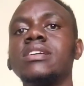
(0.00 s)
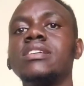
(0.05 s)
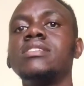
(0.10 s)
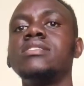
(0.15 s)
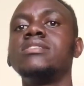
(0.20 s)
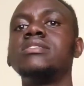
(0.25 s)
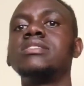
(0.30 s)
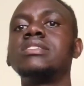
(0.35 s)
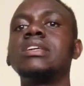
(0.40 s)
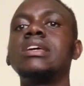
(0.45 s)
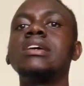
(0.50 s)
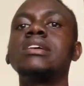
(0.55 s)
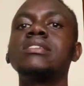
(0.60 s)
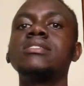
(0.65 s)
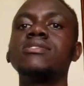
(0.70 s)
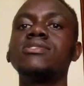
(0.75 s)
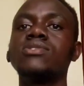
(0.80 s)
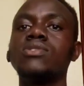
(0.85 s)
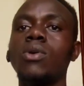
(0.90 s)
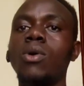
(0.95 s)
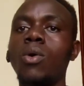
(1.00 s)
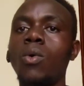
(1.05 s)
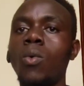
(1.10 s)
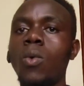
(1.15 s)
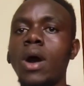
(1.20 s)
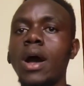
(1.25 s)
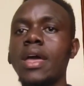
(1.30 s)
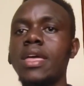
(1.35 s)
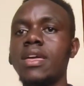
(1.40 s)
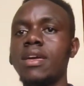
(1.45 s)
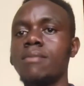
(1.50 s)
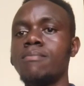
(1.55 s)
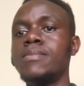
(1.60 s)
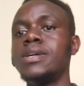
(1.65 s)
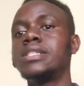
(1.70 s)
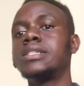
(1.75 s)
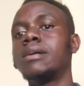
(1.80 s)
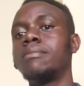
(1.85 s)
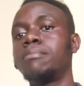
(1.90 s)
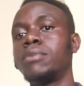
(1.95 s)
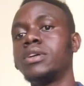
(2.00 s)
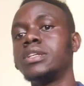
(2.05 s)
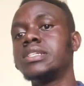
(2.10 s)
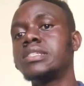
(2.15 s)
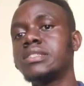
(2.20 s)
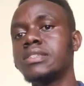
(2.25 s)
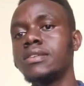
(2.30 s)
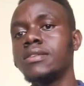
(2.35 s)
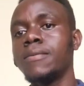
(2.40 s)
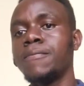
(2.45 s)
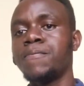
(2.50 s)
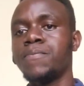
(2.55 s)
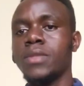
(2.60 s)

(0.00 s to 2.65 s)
is X or Y a better policy?